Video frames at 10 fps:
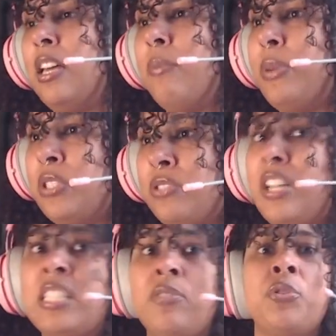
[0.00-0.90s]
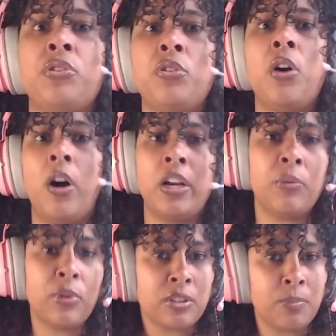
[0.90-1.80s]
Because first of all, you can't, it
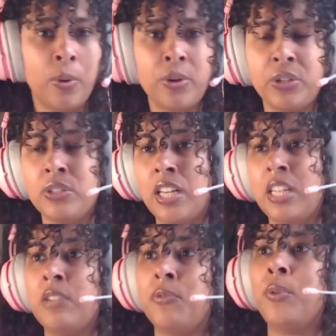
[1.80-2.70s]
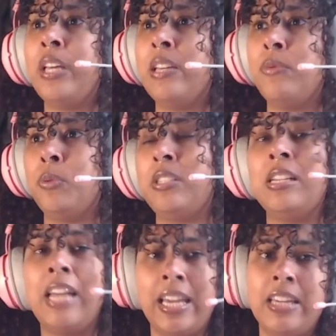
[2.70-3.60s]
won't support you. Second of all, it will
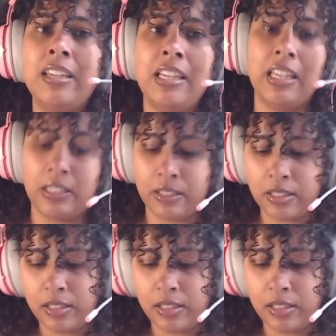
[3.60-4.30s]
delay healing.